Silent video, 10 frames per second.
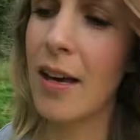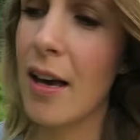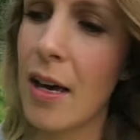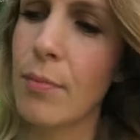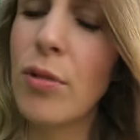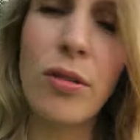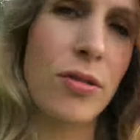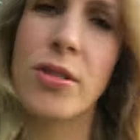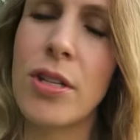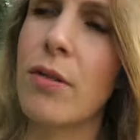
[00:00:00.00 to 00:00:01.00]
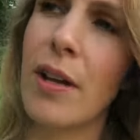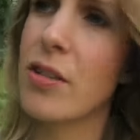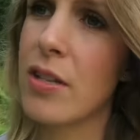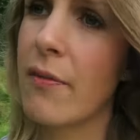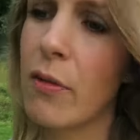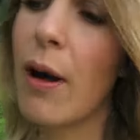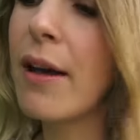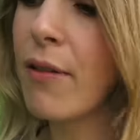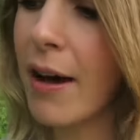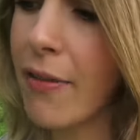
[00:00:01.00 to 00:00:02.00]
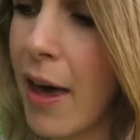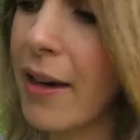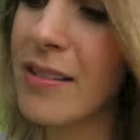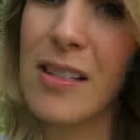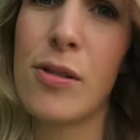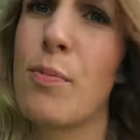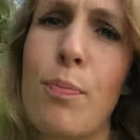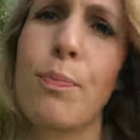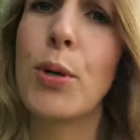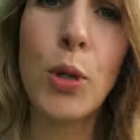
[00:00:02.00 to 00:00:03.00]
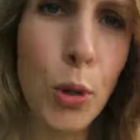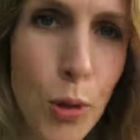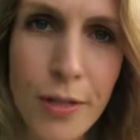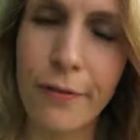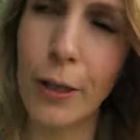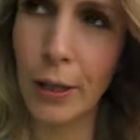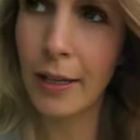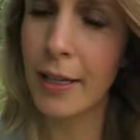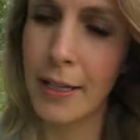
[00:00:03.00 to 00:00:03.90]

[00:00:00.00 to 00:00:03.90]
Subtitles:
Not just to do that, just to have a ride around there, because it's just beautiful.